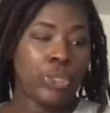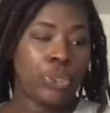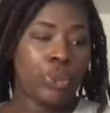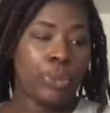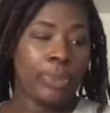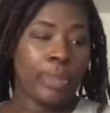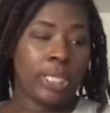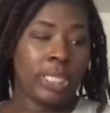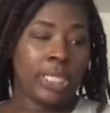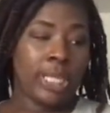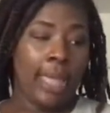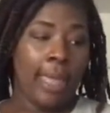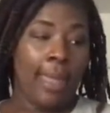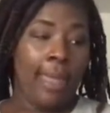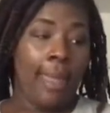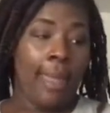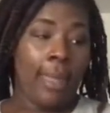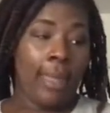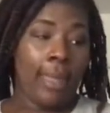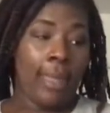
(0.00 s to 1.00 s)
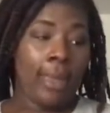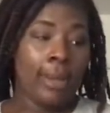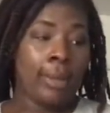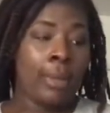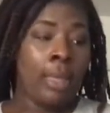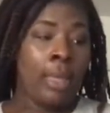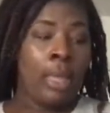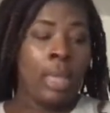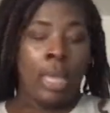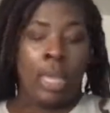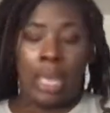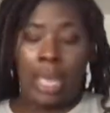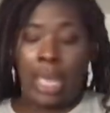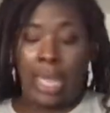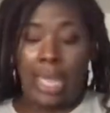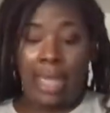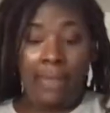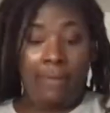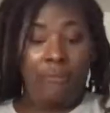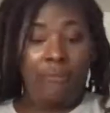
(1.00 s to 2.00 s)
two-piece set, and
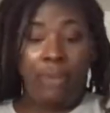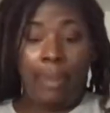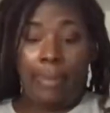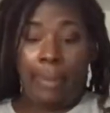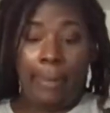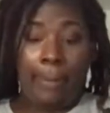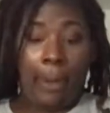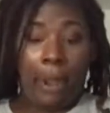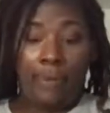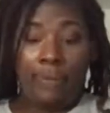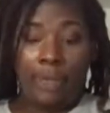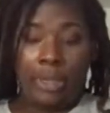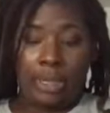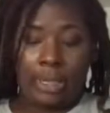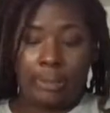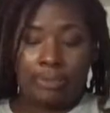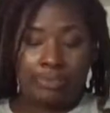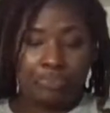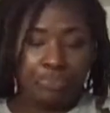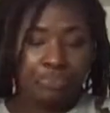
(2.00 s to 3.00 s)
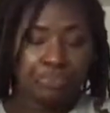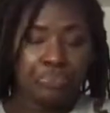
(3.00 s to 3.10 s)
it fit me perfectly.